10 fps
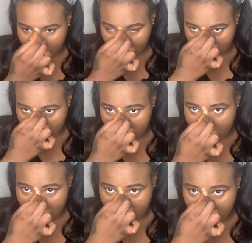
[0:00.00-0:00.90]
right
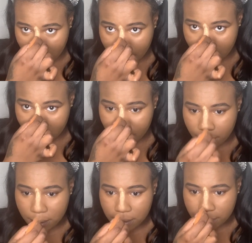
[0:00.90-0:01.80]
here
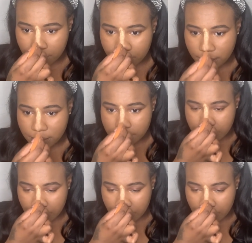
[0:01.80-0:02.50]
on my roll.